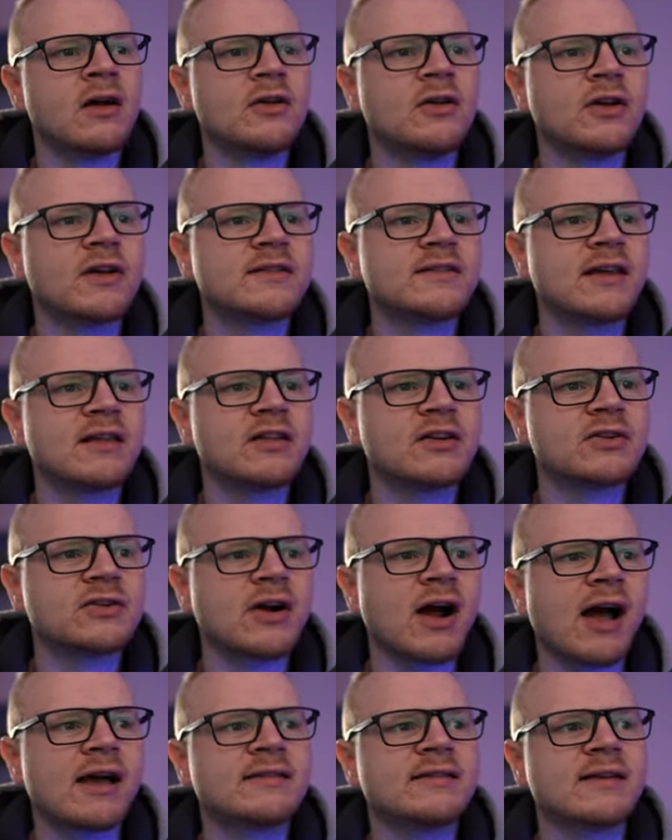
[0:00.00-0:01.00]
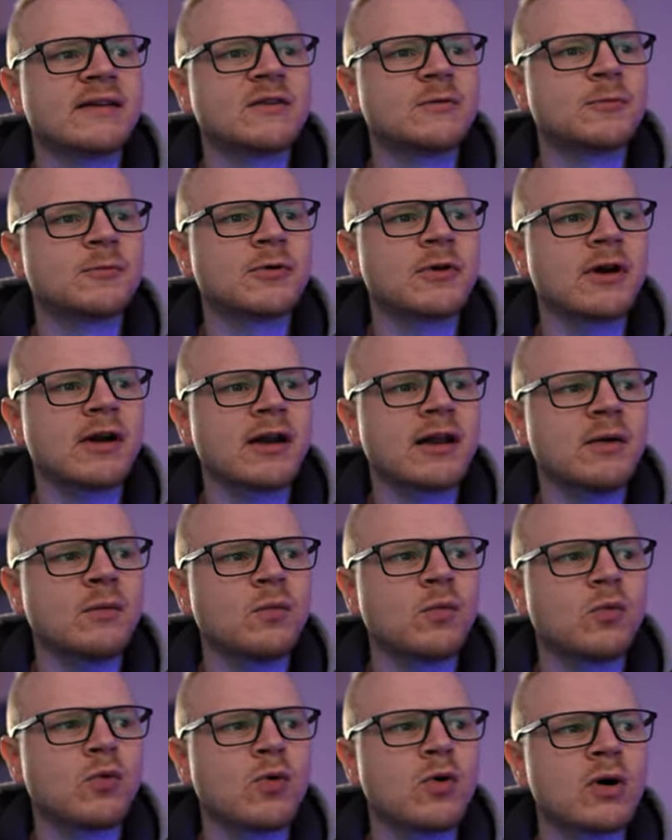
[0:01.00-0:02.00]
You can see the horizon is pretty
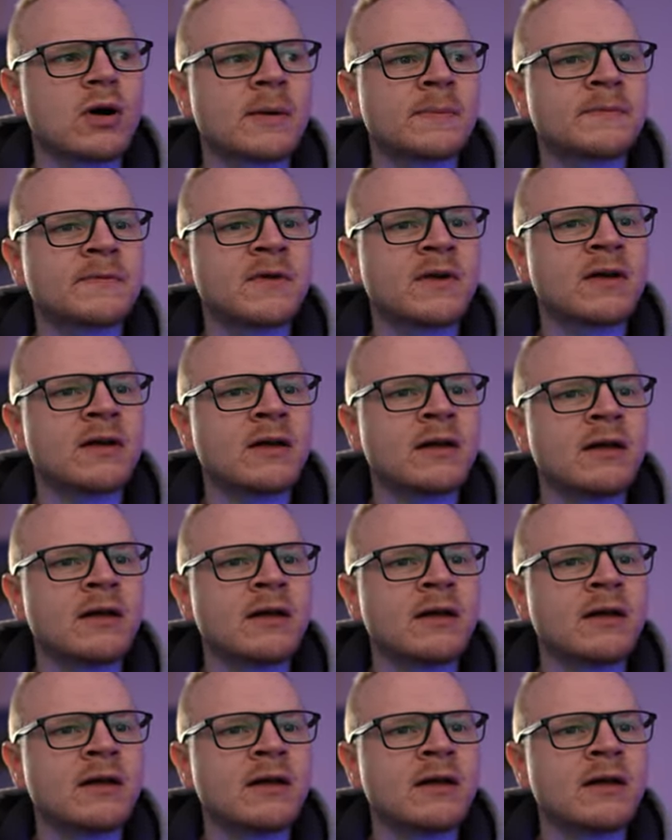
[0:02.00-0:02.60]
warped,